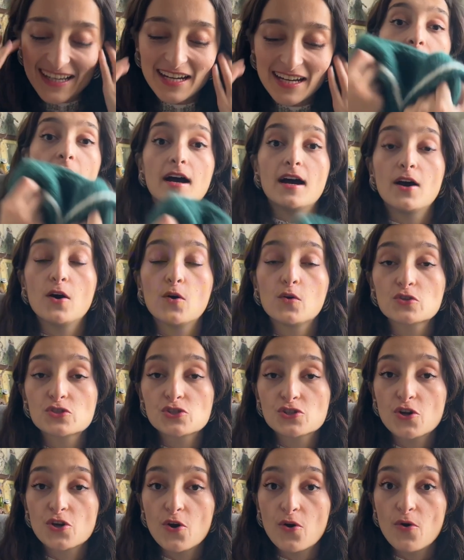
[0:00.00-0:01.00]

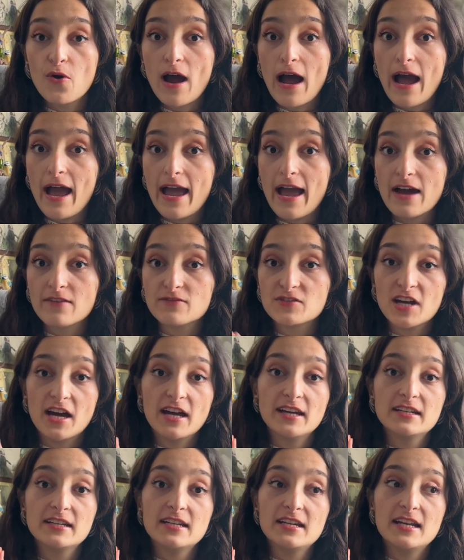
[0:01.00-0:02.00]
Also, I have
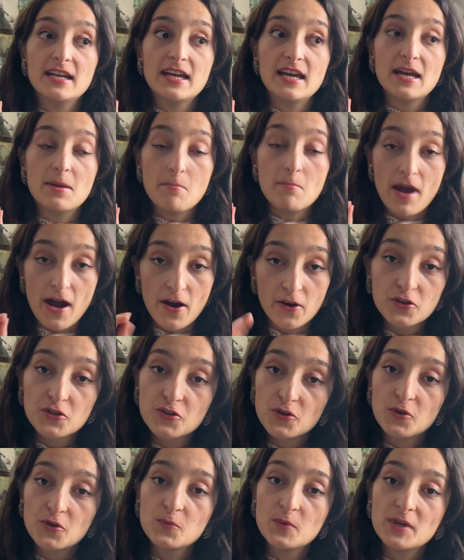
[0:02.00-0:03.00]
done a
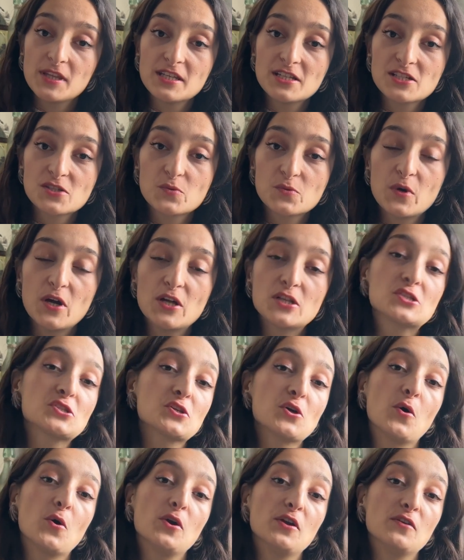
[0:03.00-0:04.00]
marathon with this one,
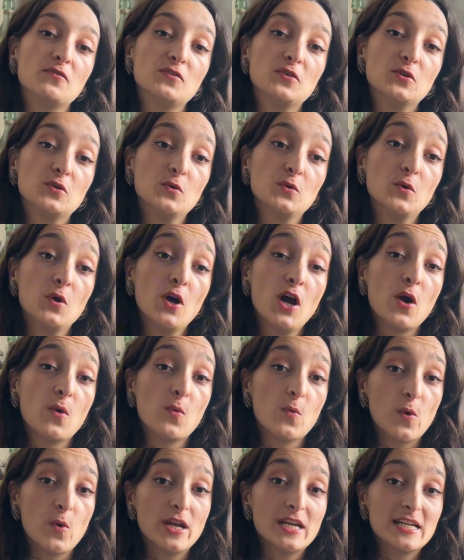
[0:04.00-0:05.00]
so if you
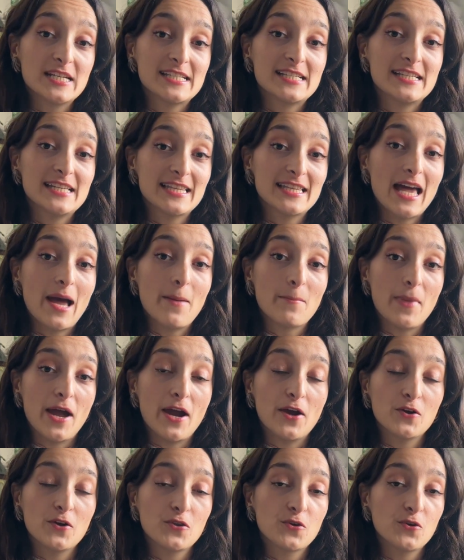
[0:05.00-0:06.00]
want to see that
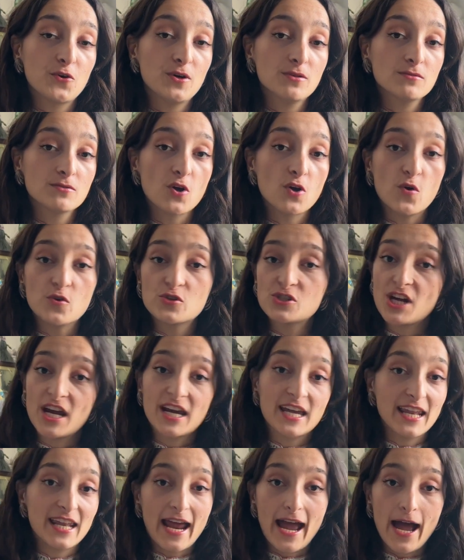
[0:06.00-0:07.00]
marathon, go
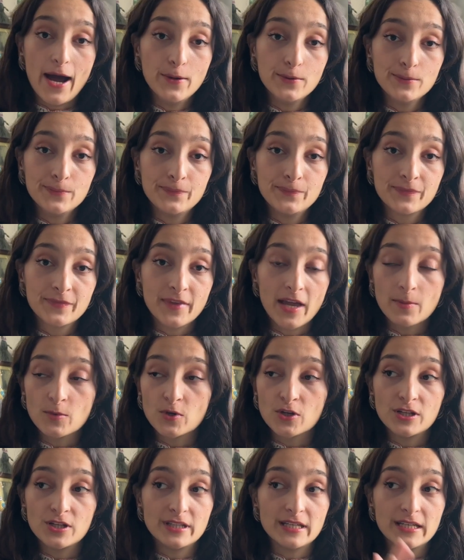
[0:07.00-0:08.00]
check it out. I'm
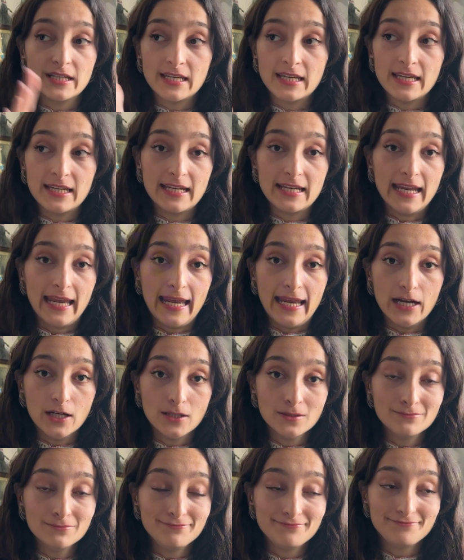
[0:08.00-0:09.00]
gonna link it
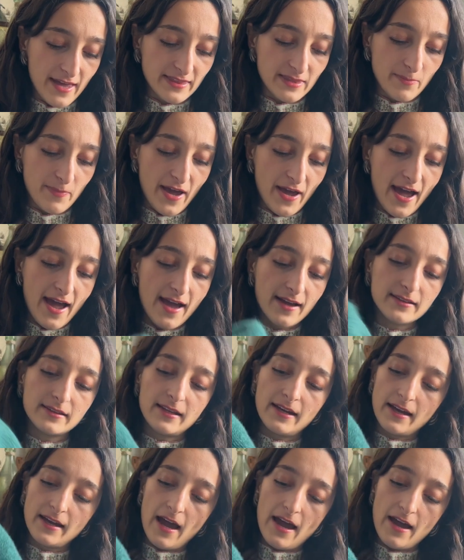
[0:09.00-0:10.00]
here. At the back,
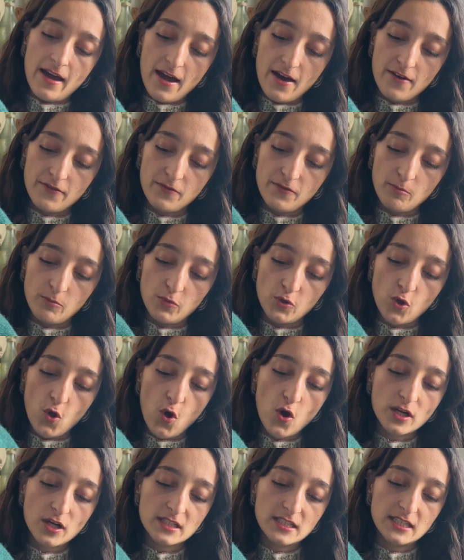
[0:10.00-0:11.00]
like, I have
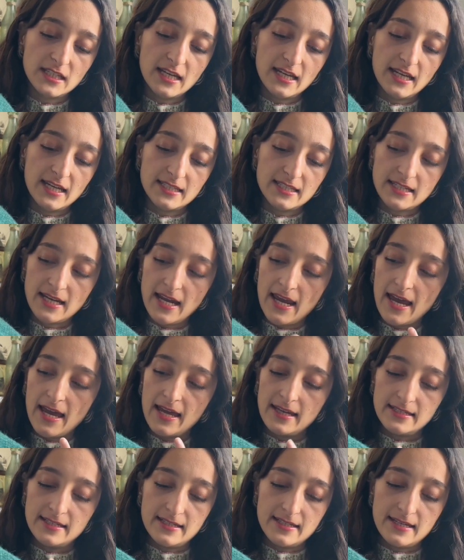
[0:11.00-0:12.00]
blocked it
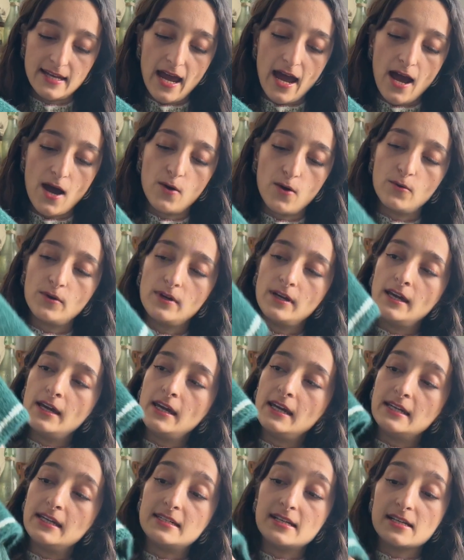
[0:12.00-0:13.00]
and now
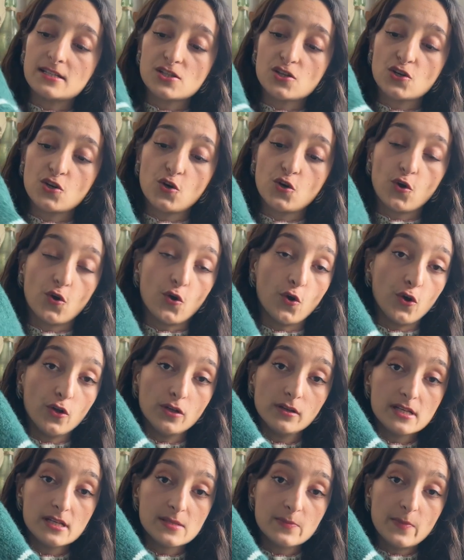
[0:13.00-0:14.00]
it doesn't curl
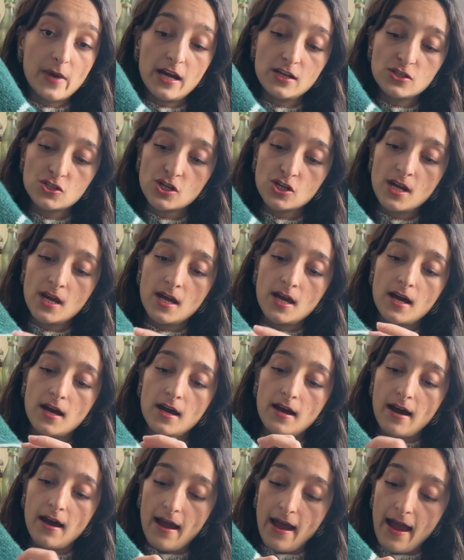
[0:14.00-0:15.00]
as much.
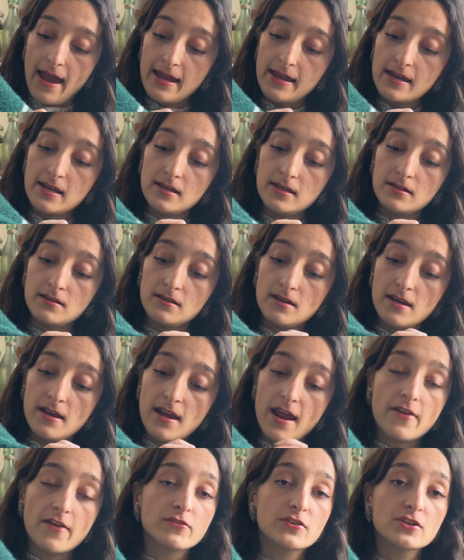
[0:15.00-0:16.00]
I
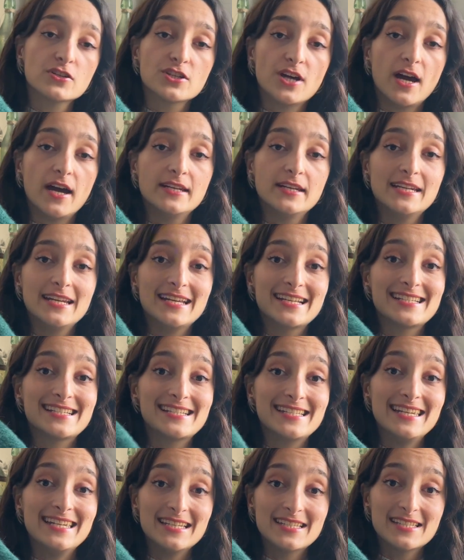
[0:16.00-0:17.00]
never done a
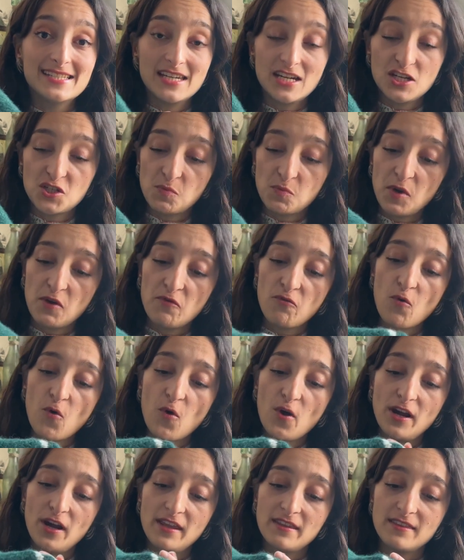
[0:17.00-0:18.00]
seed stitch
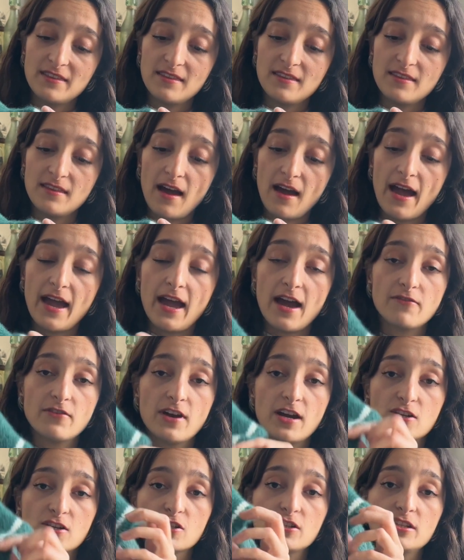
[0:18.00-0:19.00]
before, and I have
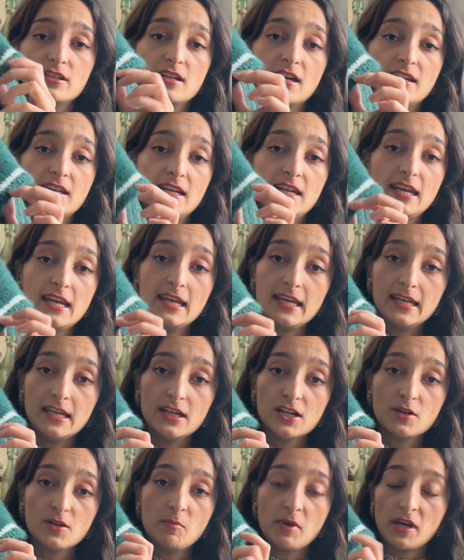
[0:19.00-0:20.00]
actually done it
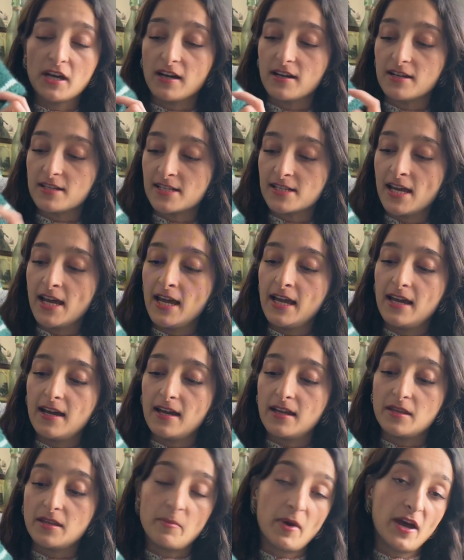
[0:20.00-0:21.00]
here because
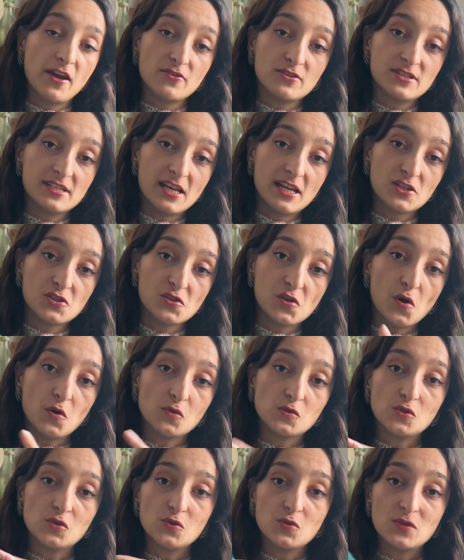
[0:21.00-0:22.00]
the pattern said so,
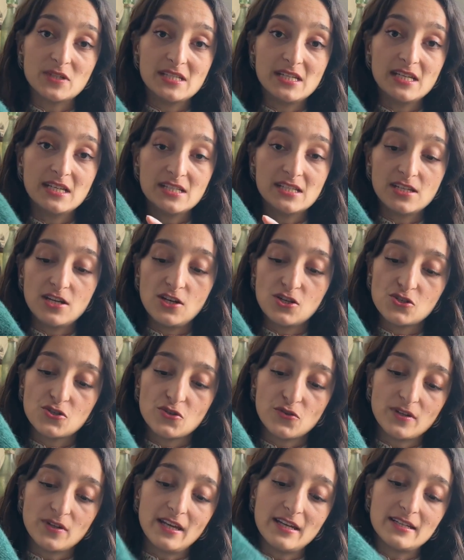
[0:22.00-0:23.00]
to do a seed stitch
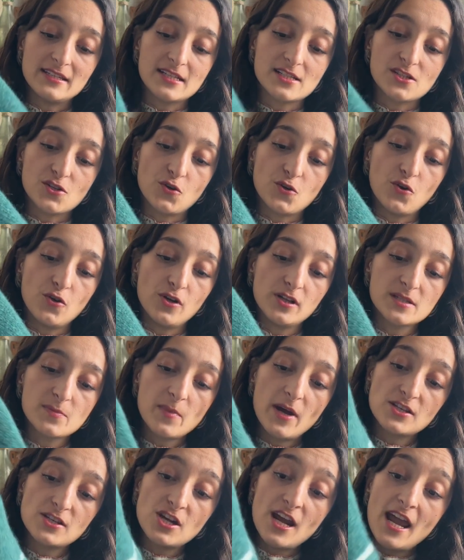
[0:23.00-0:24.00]
so that it doesn't curl as
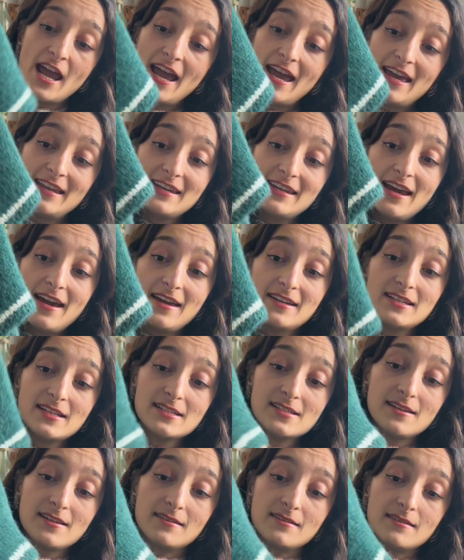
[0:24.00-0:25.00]
much. And yeah, it
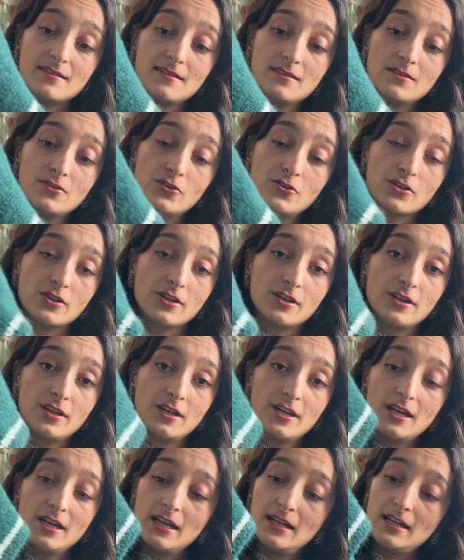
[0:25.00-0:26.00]
doesn't. Look,
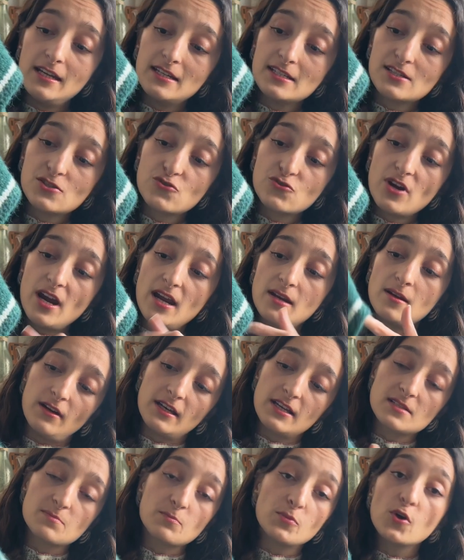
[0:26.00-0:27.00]
it is straight. I
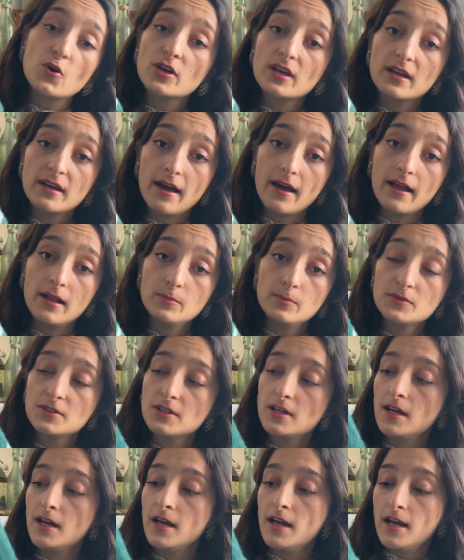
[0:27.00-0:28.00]
guess blocking helped.
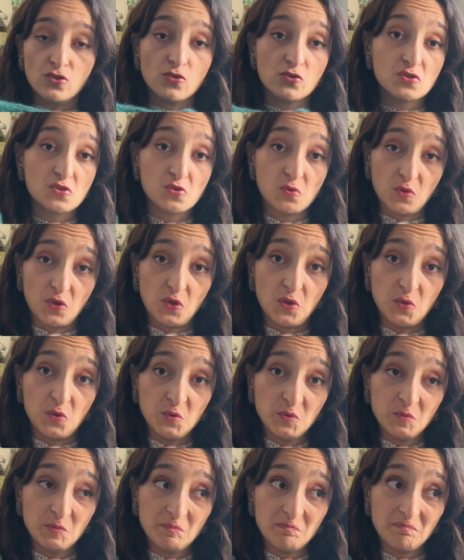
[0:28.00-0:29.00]
Looks so
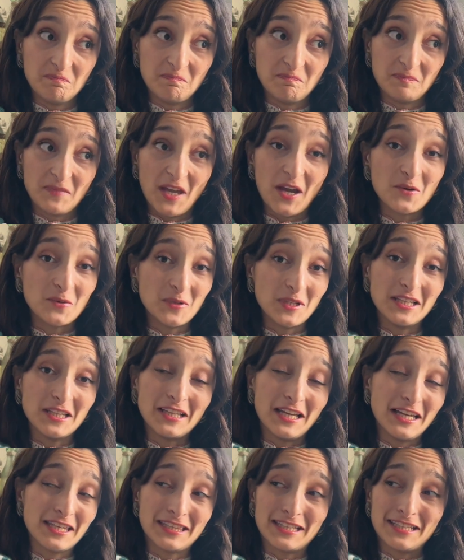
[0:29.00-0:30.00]
cute. I really
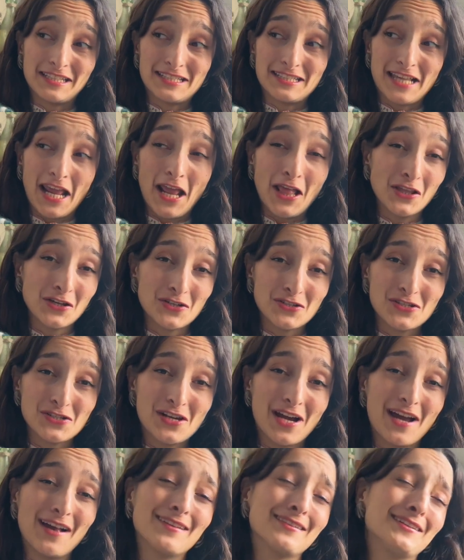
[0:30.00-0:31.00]
like that sailor
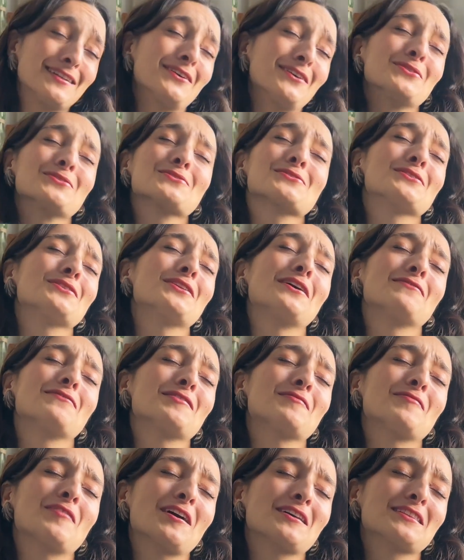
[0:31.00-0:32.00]
style, and I also love the
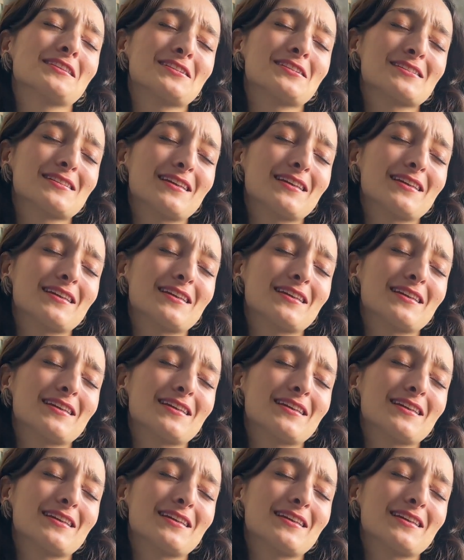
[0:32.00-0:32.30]
fact that it's